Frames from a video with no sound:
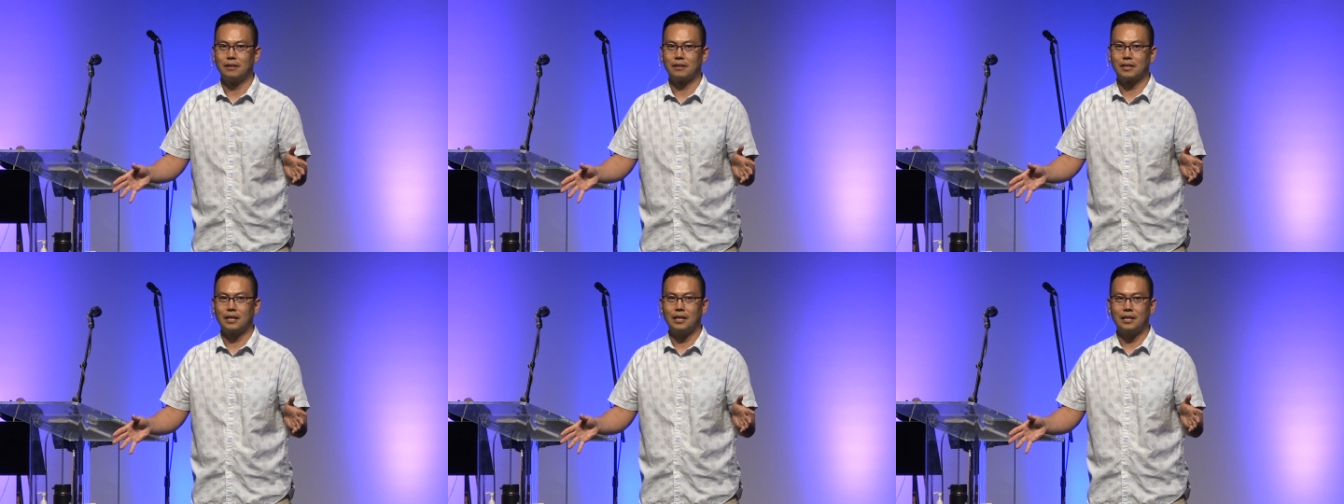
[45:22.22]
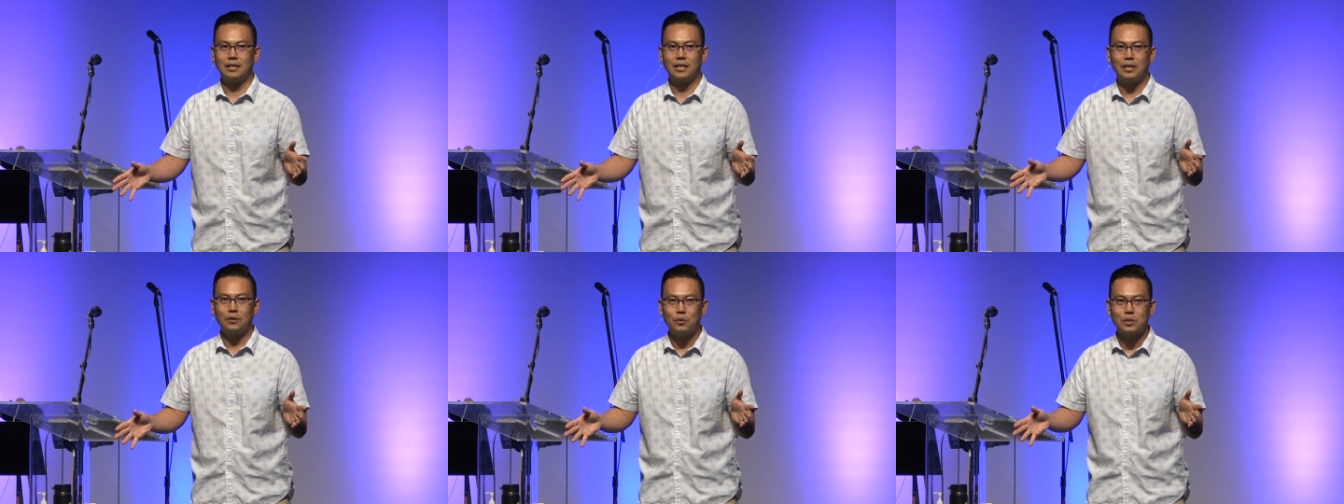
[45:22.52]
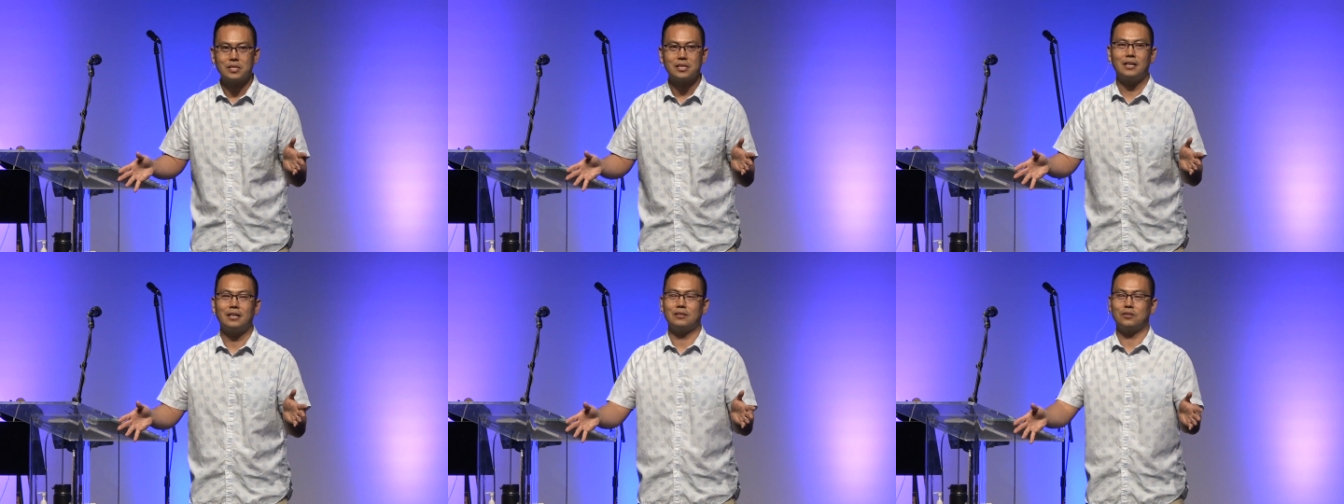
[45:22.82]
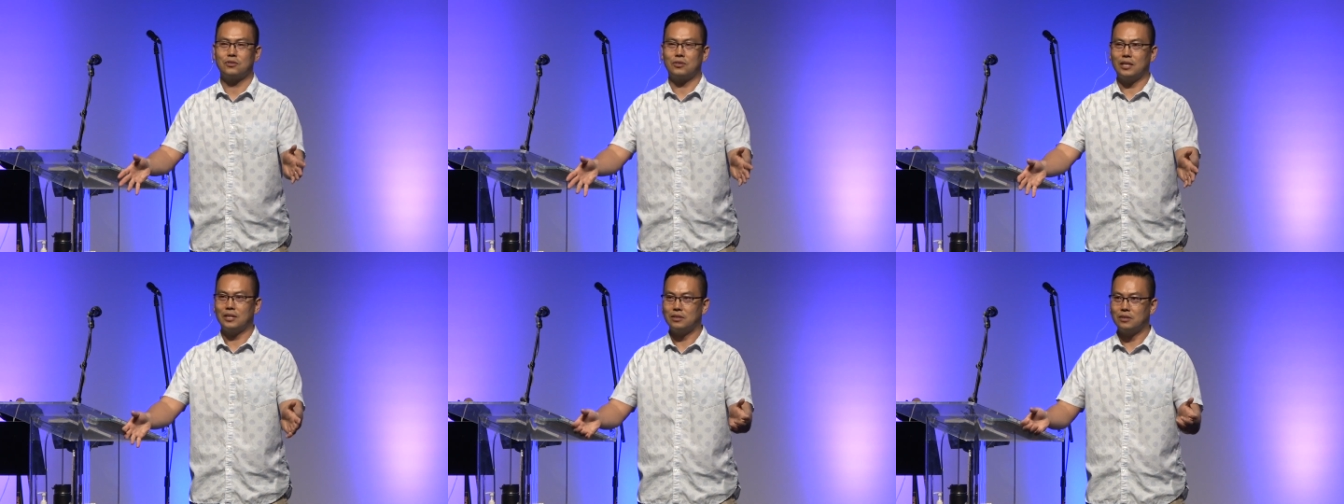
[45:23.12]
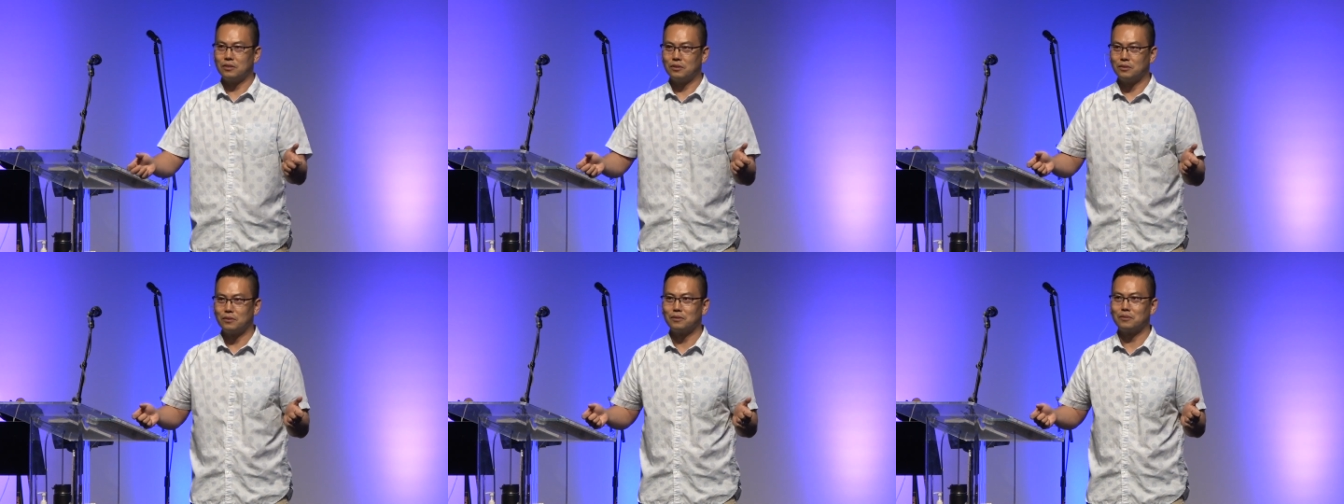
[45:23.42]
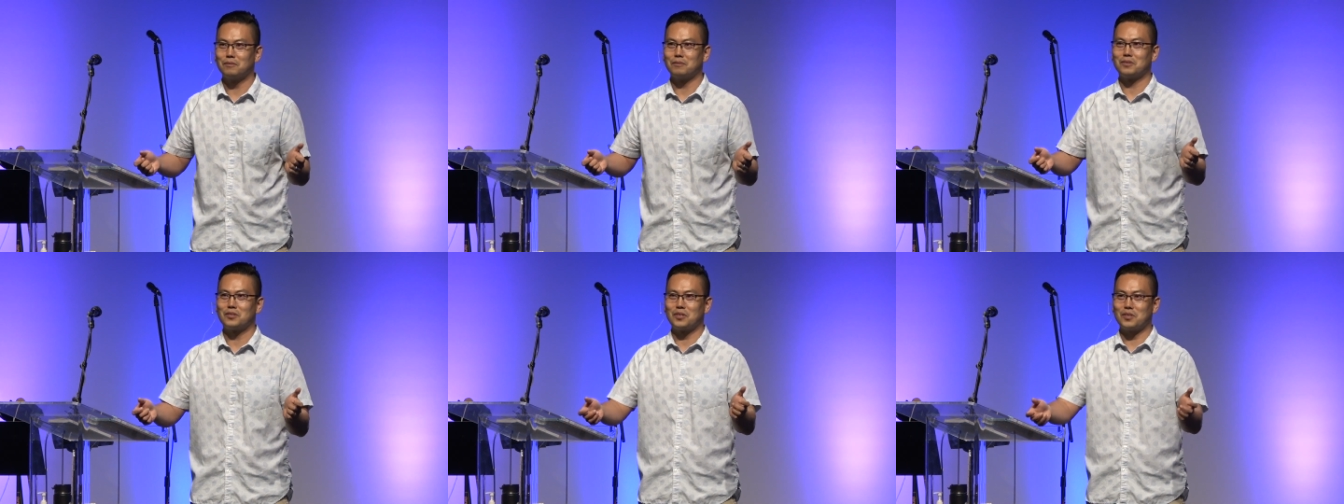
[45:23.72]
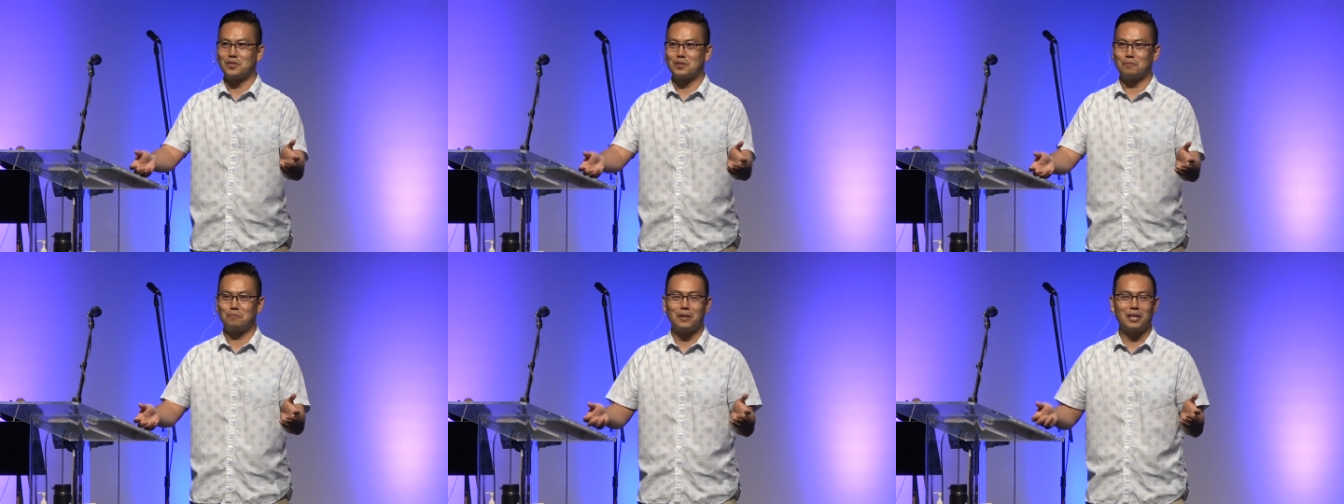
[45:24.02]
Again, he was not trying to
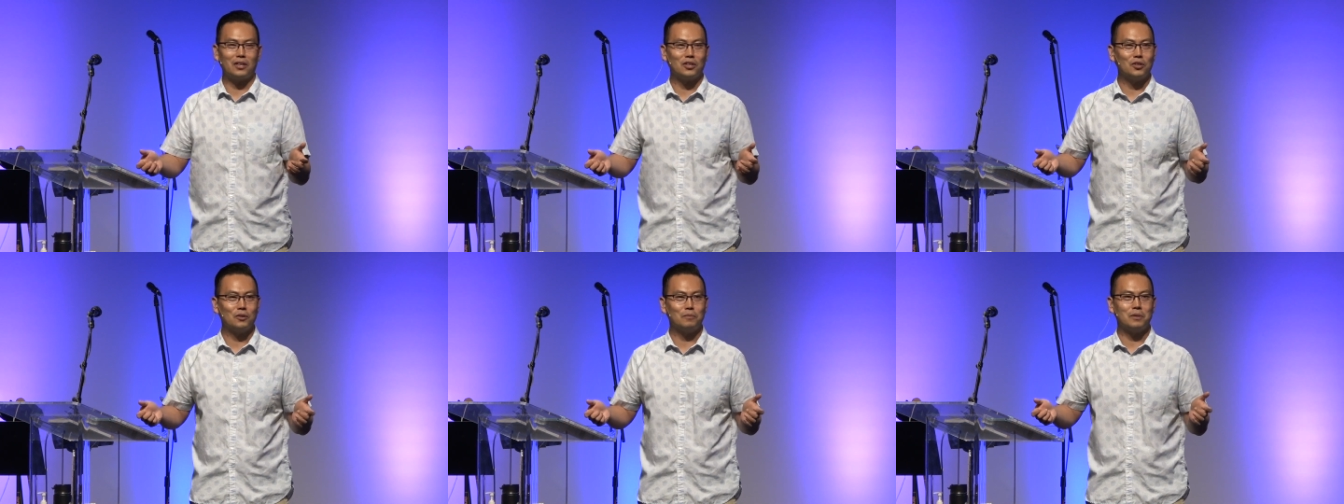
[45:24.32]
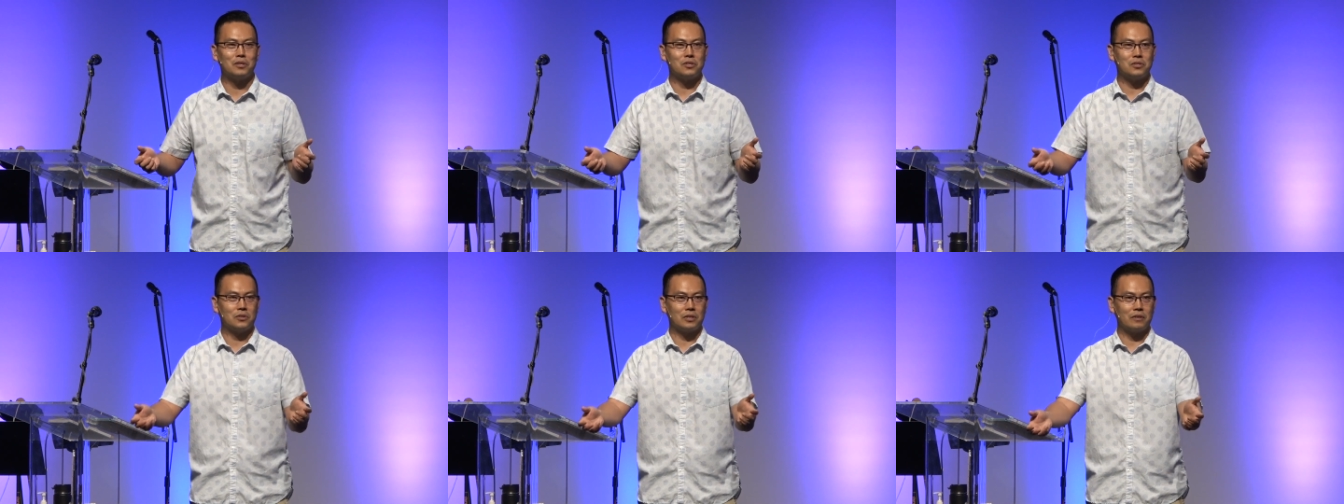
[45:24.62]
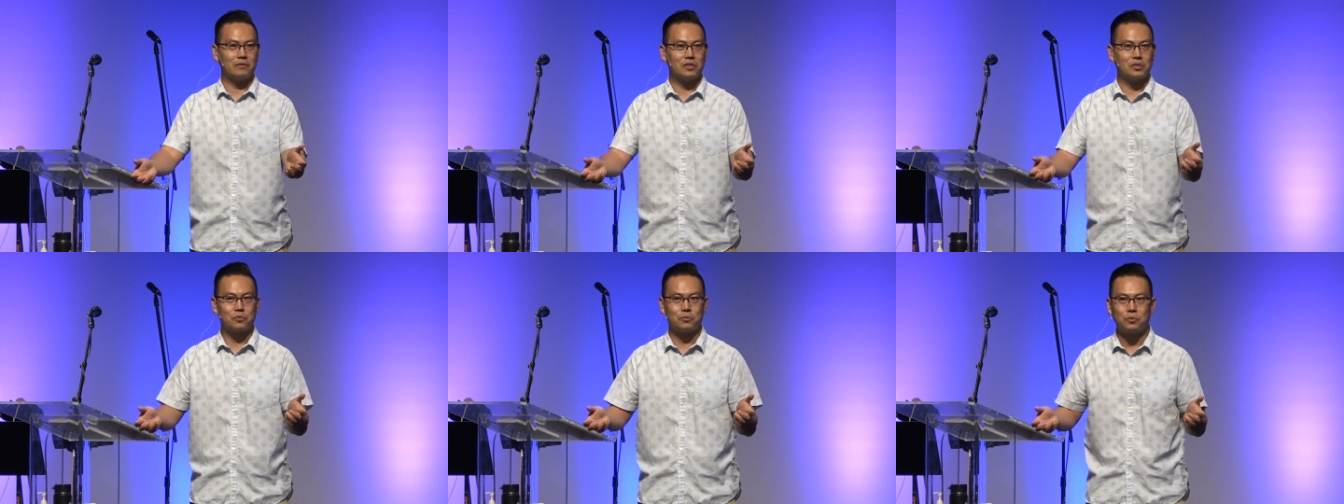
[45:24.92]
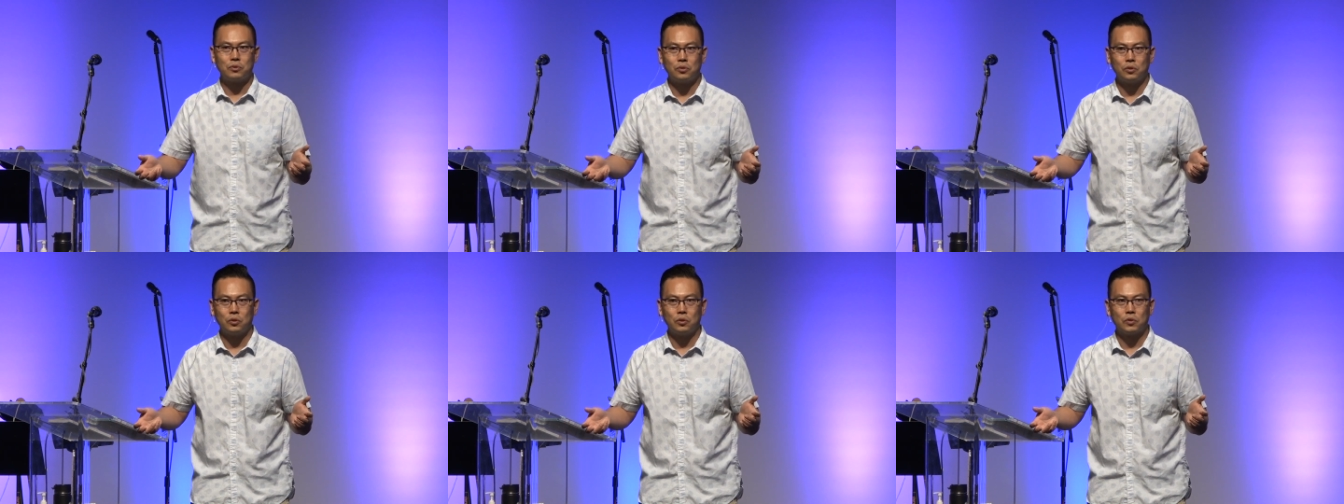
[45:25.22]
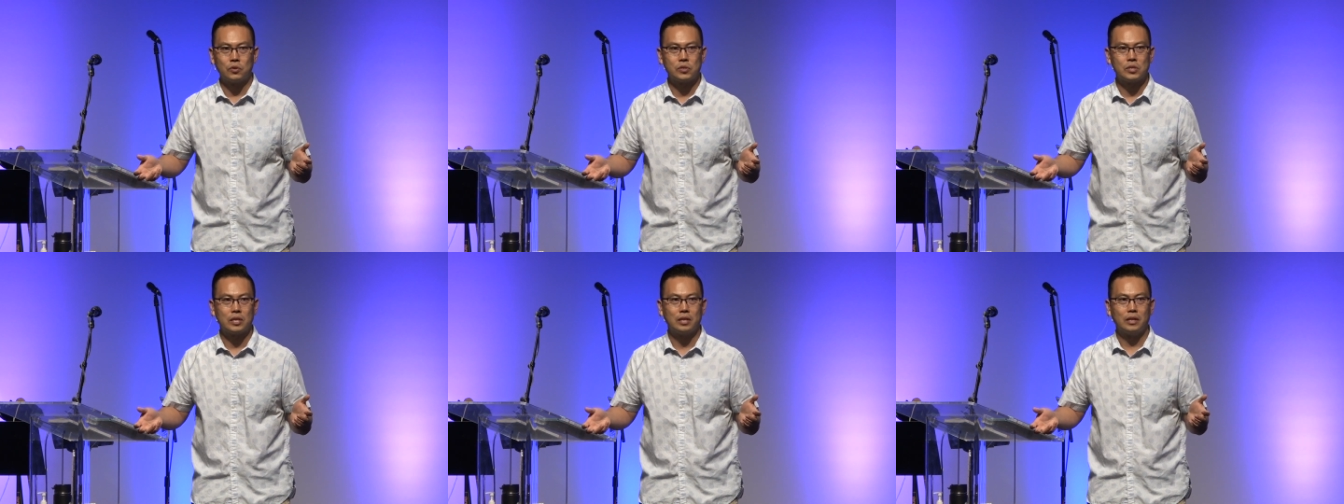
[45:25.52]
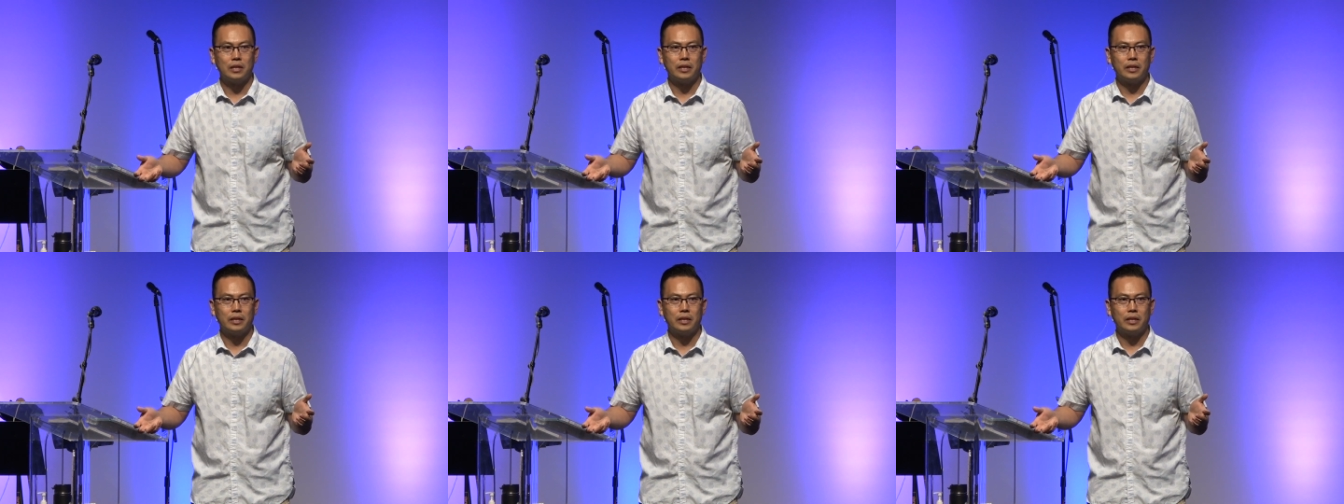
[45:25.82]
just make humans to give us rules.